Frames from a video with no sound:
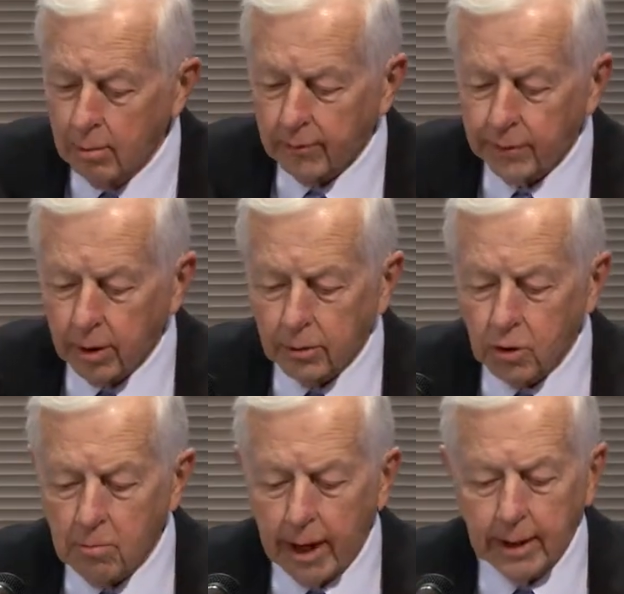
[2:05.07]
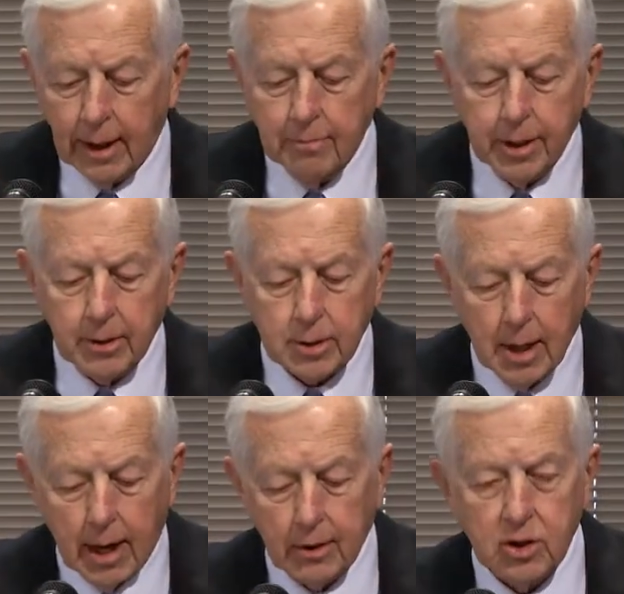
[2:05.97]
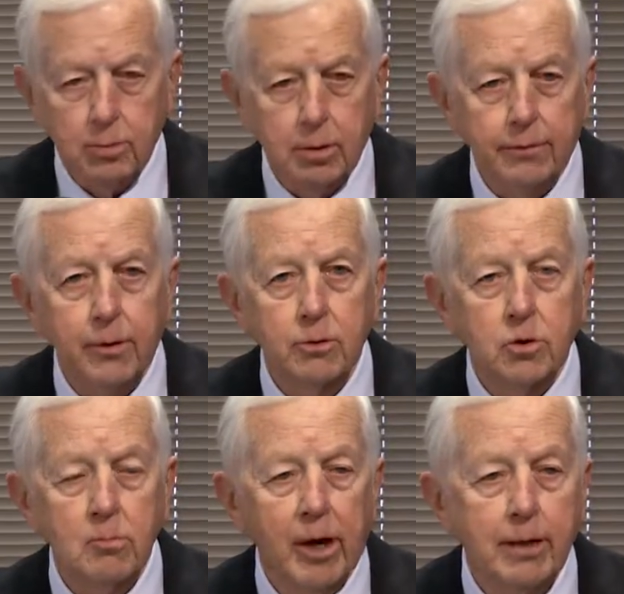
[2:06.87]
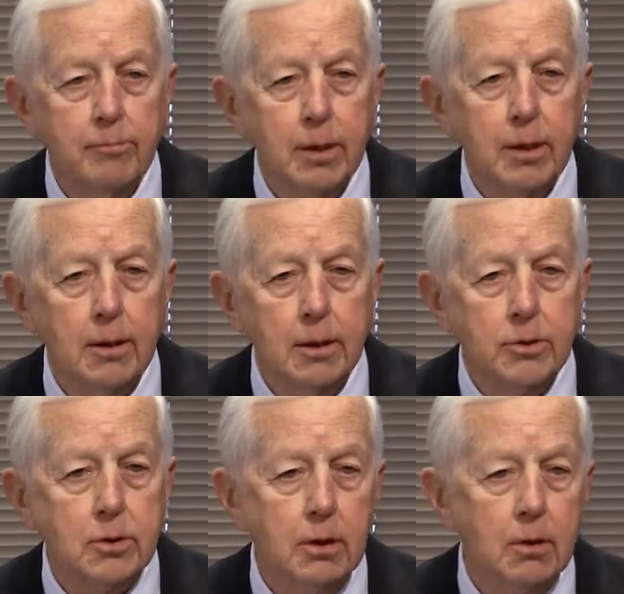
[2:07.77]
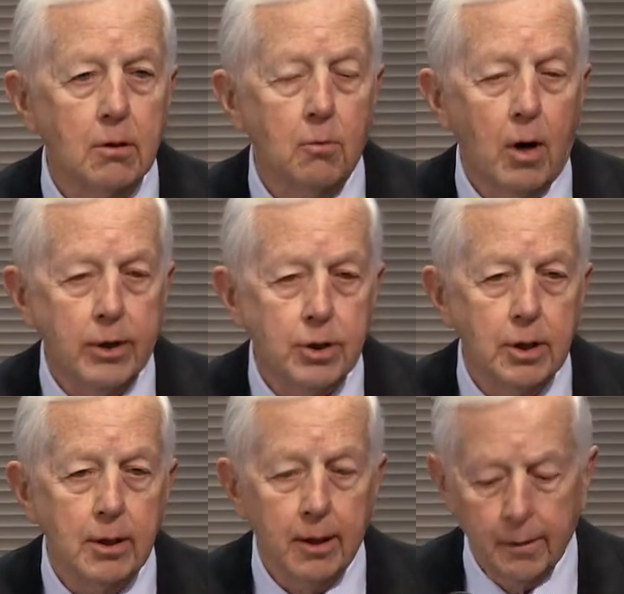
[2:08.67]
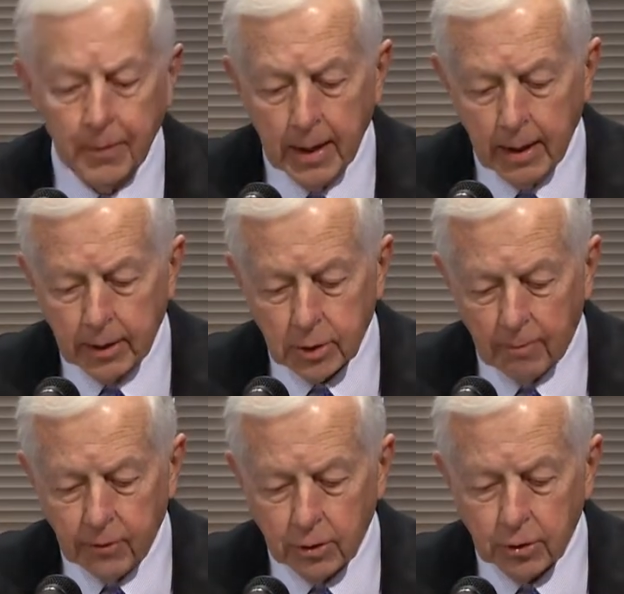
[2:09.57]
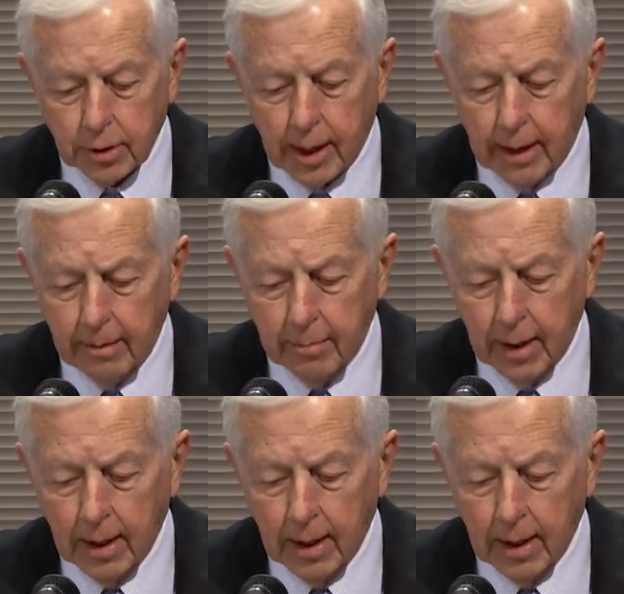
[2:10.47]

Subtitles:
but for those who might not be as knowledgeable, or those who might be listening or watching at some future time,